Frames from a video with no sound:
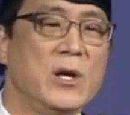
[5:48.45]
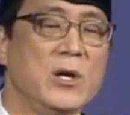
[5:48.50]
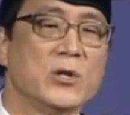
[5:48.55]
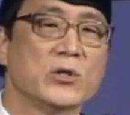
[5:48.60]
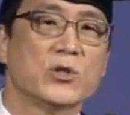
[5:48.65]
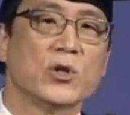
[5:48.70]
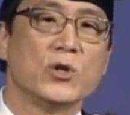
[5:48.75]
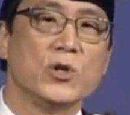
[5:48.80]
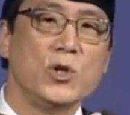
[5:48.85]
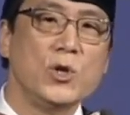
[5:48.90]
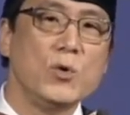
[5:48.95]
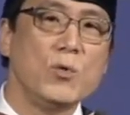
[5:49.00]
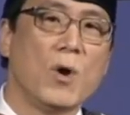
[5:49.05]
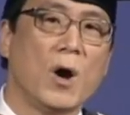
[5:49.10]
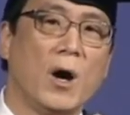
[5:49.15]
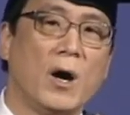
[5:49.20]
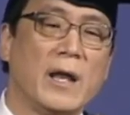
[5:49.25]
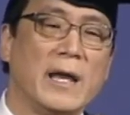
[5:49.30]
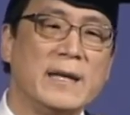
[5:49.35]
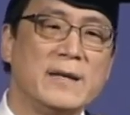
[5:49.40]
So you
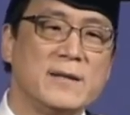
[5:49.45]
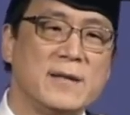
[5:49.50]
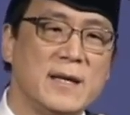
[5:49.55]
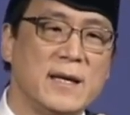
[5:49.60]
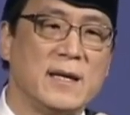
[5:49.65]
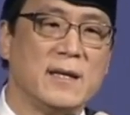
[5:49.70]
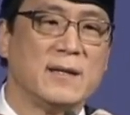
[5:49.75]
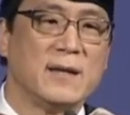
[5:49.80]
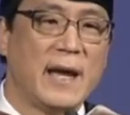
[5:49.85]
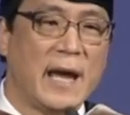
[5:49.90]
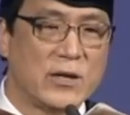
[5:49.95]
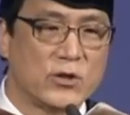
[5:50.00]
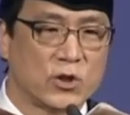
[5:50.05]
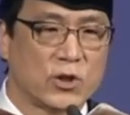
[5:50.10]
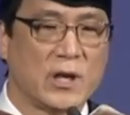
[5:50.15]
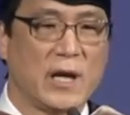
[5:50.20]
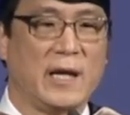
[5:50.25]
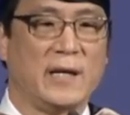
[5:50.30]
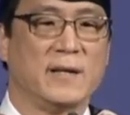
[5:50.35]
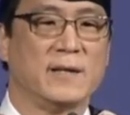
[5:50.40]
are indeed
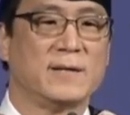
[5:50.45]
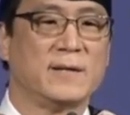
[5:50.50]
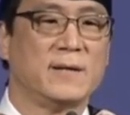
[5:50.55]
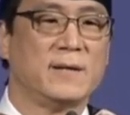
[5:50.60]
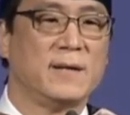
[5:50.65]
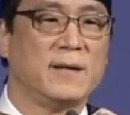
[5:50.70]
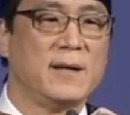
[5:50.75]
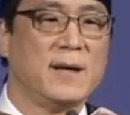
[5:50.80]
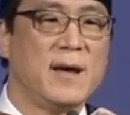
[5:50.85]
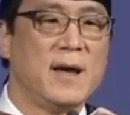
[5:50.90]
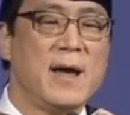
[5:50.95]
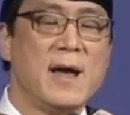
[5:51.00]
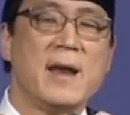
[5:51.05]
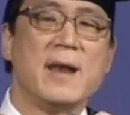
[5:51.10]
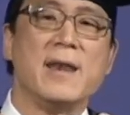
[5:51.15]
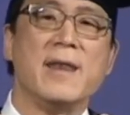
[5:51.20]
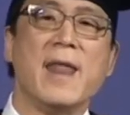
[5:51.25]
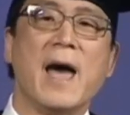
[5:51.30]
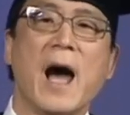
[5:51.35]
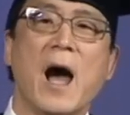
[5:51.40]
educated.
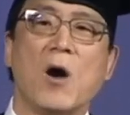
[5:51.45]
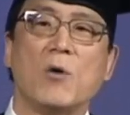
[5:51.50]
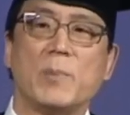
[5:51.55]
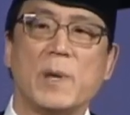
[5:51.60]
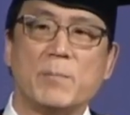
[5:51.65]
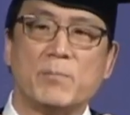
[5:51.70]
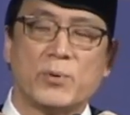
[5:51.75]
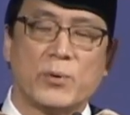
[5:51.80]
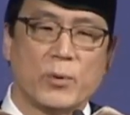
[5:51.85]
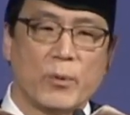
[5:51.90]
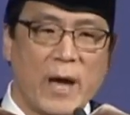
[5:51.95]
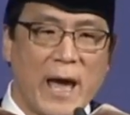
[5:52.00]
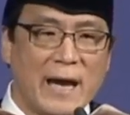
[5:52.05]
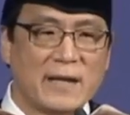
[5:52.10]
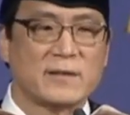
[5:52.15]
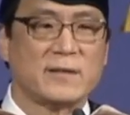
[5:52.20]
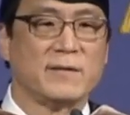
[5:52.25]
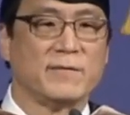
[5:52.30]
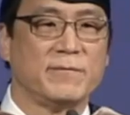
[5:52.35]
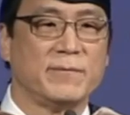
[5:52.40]
Now be
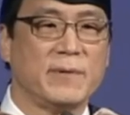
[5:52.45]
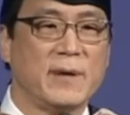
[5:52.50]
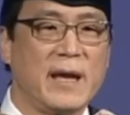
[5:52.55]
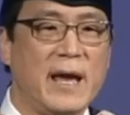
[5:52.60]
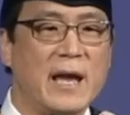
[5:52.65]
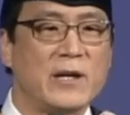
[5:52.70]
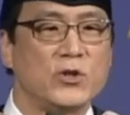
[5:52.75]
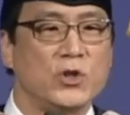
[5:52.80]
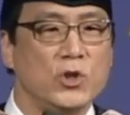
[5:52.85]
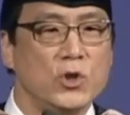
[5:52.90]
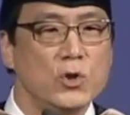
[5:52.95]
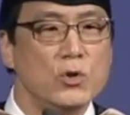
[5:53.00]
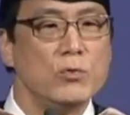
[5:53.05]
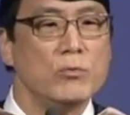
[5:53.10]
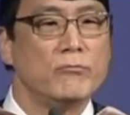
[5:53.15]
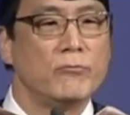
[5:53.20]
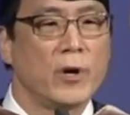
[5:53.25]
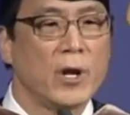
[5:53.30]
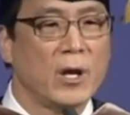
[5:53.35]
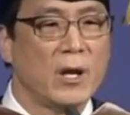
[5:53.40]
proactive as
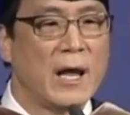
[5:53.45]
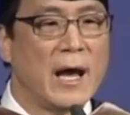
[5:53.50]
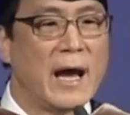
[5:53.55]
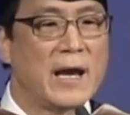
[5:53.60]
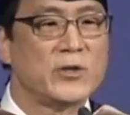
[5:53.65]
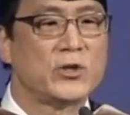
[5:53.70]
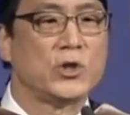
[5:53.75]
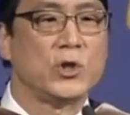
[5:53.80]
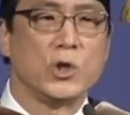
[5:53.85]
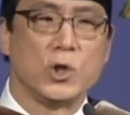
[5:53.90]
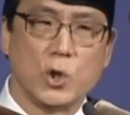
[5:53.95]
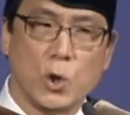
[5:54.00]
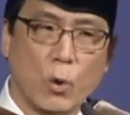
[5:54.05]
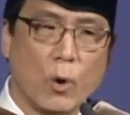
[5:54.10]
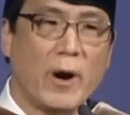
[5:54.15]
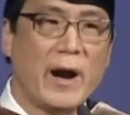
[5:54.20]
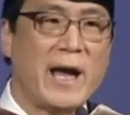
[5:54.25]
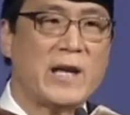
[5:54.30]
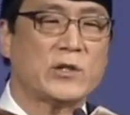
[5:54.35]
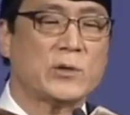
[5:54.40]
you realize
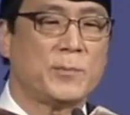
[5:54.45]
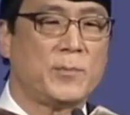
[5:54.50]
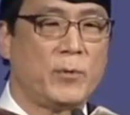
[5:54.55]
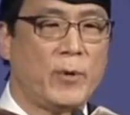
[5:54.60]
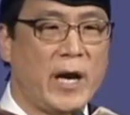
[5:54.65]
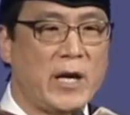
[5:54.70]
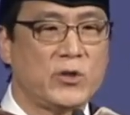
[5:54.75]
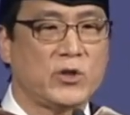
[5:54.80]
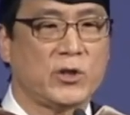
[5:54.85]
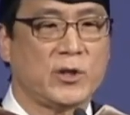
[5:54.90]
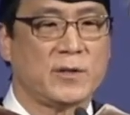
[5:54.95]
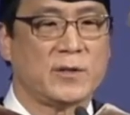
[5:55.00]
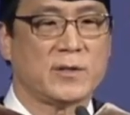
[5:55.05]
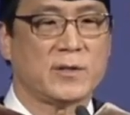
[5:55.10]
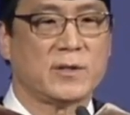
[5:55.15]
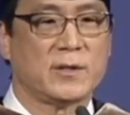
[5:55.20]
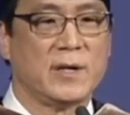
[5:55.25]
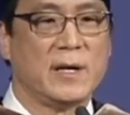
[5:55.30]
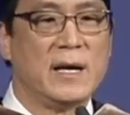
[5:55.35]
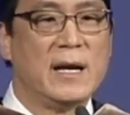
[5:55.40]
your
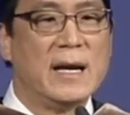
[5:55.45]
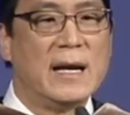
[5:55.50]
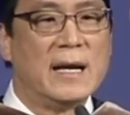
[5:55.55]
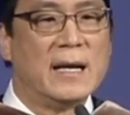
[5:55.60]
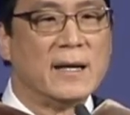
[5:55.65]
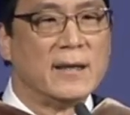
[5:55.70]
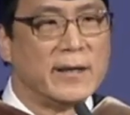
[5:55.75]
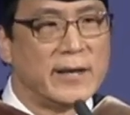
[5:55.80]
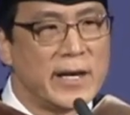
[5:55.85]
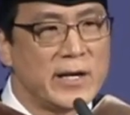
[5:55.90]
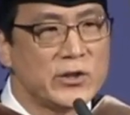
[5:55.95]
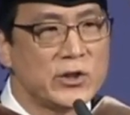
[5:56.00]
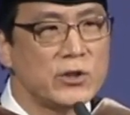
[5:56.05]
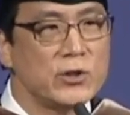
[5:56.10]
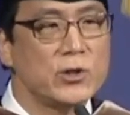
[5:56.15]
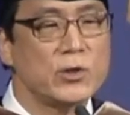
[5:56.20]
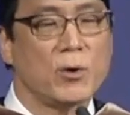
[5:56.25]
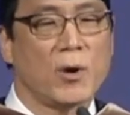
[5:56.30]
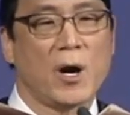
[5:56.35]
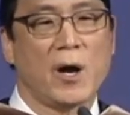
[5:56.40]
aspirations.
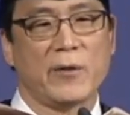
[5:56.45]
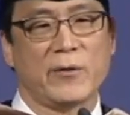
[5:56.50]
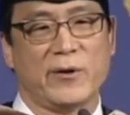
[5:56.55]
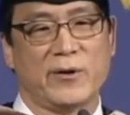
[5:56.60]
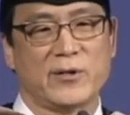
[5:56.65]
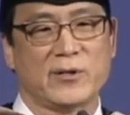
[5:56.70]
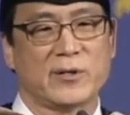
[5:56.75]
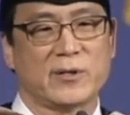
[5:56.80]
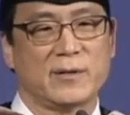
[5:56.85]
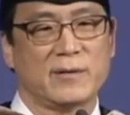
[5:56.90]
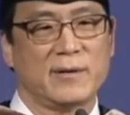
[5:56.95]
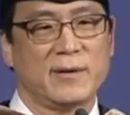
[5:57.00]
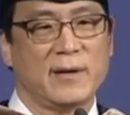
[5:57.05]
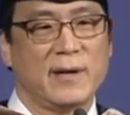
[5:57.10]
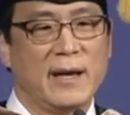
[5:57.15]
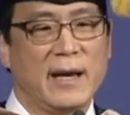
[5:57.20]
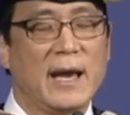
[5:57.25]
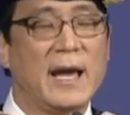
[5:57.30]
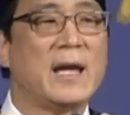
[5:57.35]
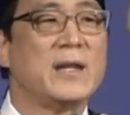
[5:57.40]
Listen to others
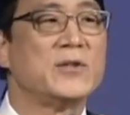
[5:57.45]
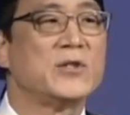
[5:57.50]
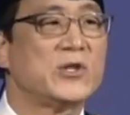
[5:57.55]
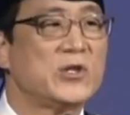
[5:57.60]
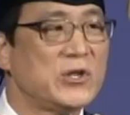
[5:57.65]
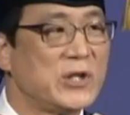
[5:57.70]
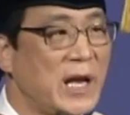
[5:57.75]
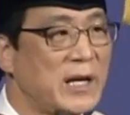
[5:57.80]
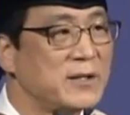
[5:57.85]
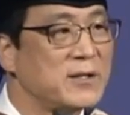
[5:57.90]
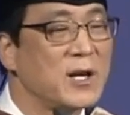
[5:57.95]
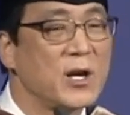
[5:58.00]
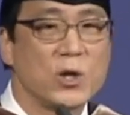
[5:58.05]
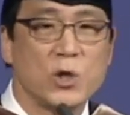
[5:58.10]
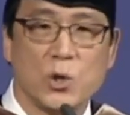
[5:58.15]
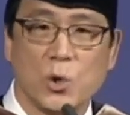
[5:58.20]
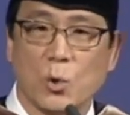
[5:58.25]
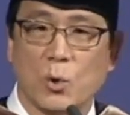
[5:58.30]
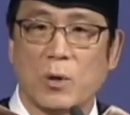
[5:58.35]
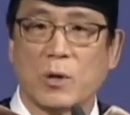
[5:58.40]
and set
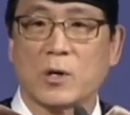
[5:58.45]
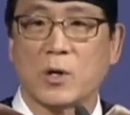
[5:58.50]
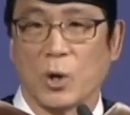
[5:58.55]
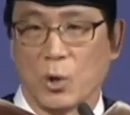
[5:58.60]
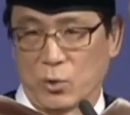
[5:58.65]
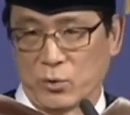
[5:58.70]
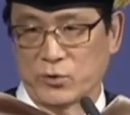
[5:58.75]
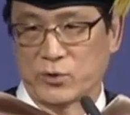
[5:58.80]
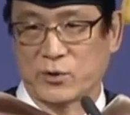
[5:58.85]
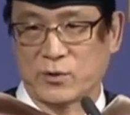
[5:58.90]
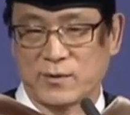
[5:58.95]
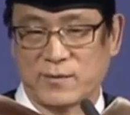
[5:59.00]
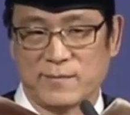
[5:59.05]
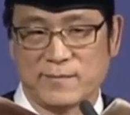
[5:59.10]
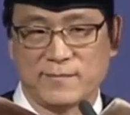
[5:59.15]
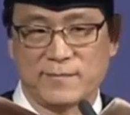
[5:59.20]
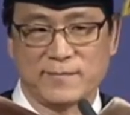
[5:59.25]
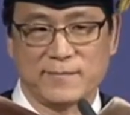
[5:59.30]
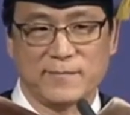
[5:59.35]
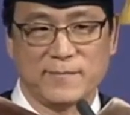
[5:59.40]
your goals.
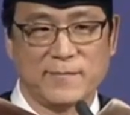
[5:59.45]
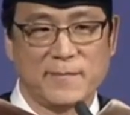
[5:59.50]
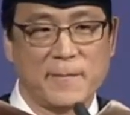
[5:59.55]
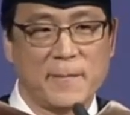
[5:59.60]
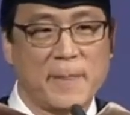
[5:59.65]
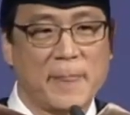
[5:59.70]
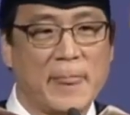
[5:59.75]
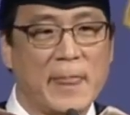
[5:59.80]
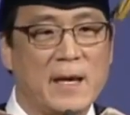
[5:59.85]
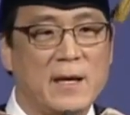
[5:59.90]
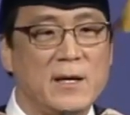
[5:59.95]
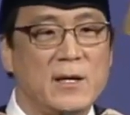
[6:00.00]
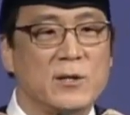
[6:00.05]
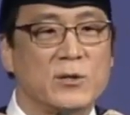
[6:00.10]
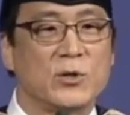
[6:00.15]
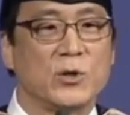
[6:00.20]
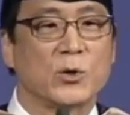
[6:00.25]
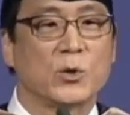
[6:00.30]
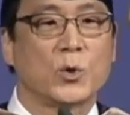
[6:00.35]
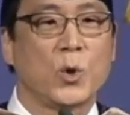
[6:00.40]

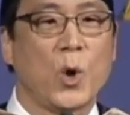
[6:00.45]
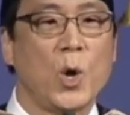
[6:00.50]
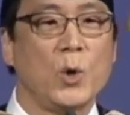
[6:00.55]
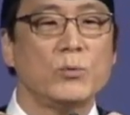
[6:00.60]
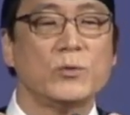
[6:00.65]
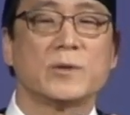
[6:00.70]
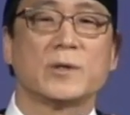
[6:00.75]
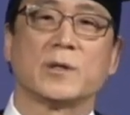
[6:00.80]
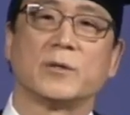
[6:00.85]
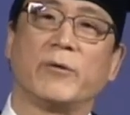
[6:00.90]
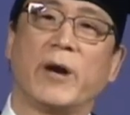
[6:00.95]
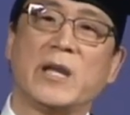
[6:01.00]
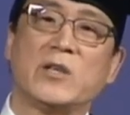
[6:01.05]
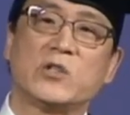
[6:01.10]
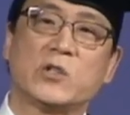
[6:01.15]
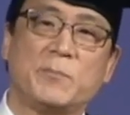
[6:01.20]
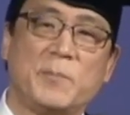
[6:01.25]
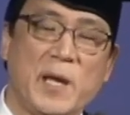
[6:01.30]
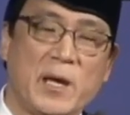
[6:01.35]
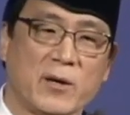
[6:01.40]
To quote the great
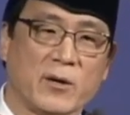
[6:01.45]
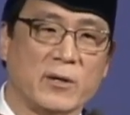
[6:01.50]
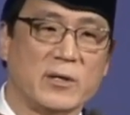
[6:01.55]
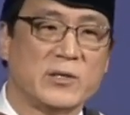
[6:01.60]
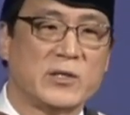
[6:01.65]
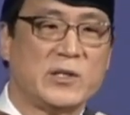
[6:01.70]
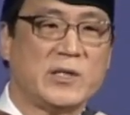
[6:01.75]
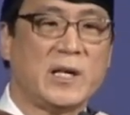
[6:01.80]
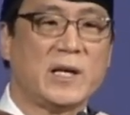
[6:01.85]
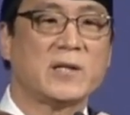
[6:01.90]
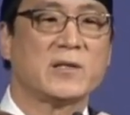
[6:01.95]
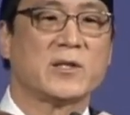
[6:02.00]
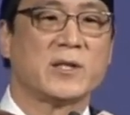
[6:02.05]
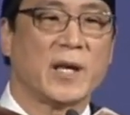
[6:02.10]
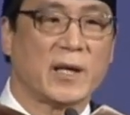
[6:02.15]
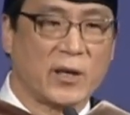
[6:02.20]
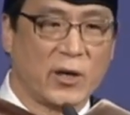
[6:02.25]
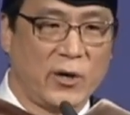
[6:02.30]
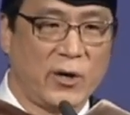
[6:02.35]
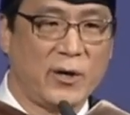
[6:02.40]
speaker, Zig
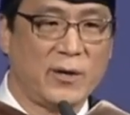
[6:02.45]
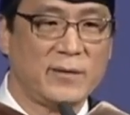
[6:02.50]
Ziglar,